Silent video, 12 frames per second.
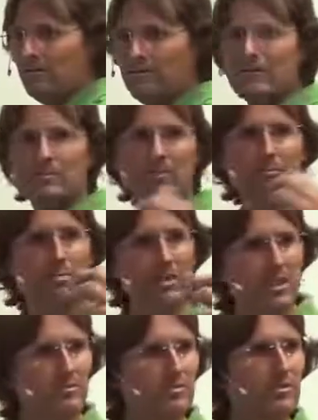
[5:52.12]
of the
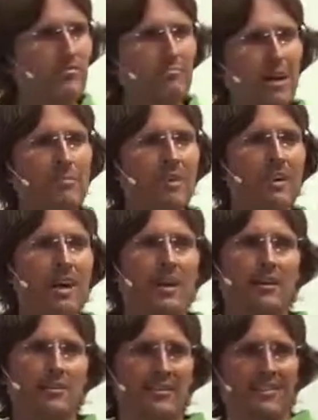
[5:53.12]
beliefs of mum and
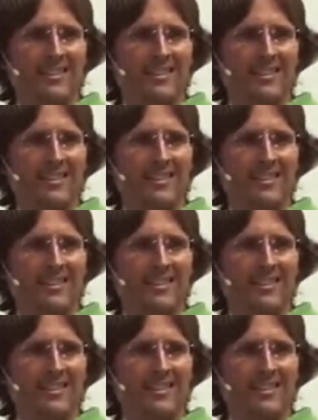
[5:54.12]
dad.